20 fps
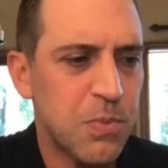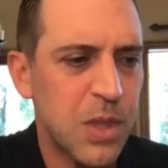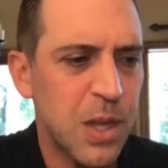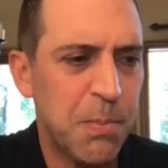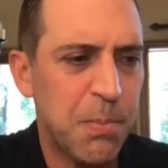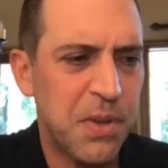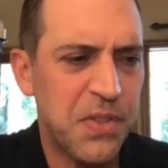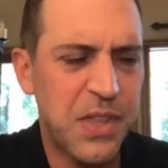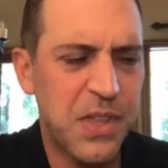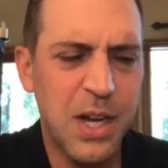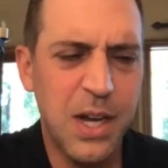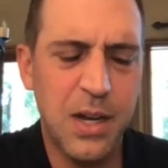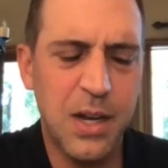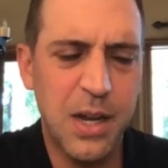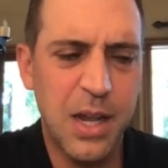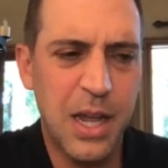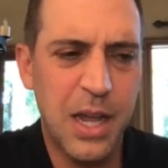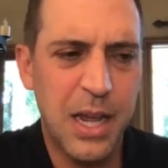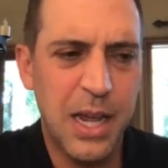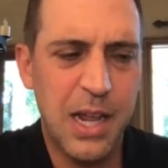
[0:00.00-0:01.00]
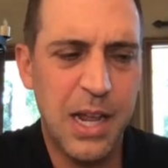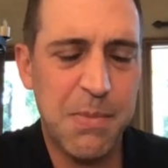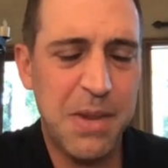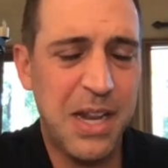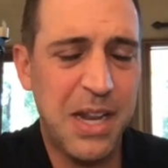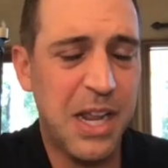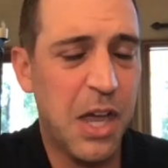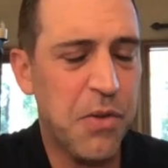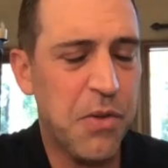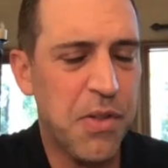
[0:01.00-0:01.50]
But then in
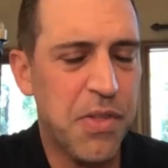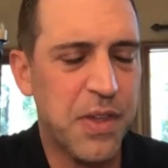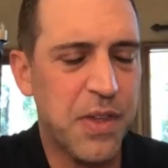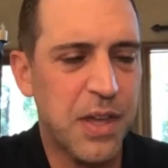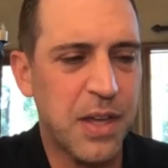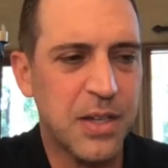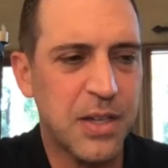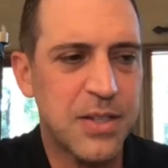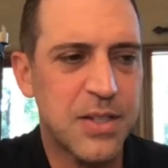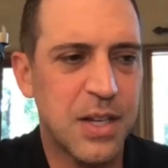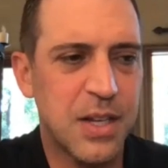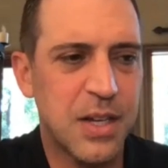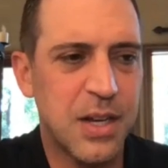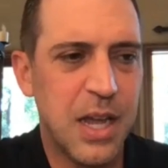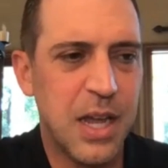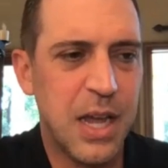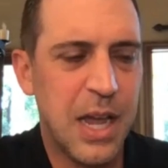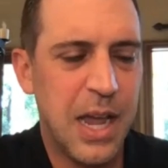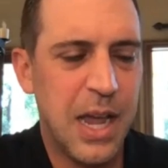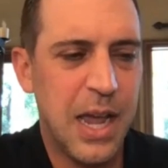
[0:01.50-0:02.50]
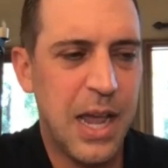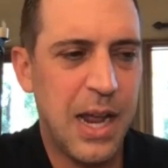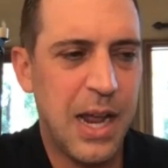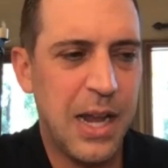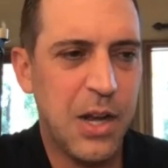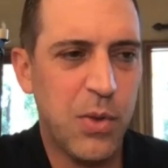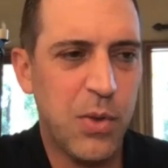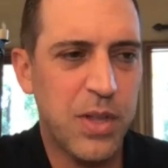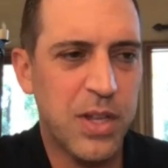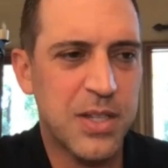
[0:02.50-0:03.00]
many other things, and I
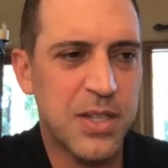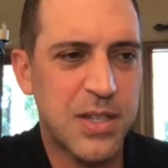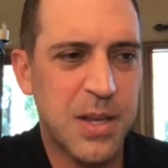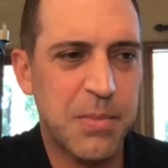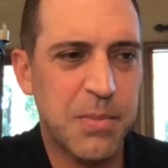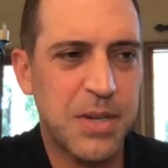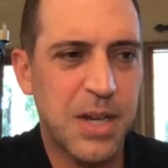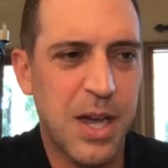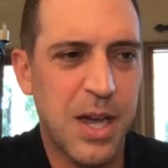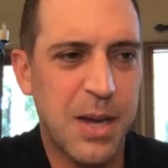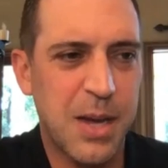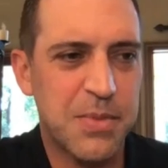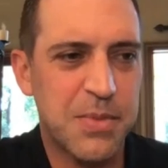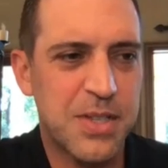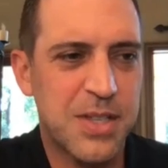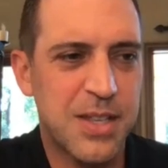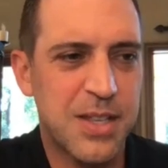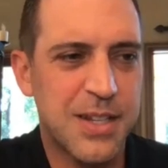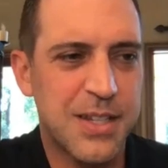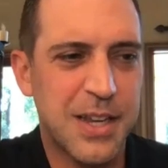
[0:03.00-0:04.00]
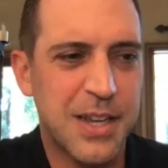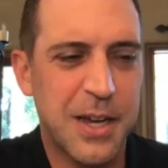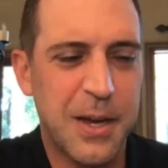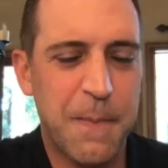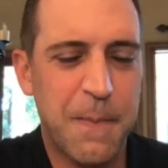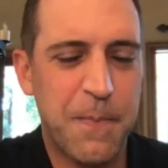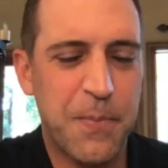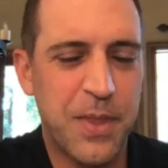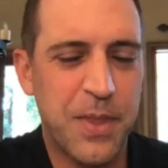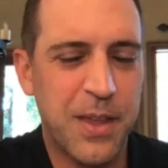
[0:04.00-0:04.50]
know that sometimes
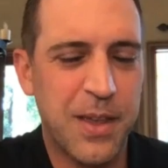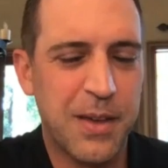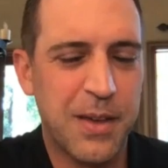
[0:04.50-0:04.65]
that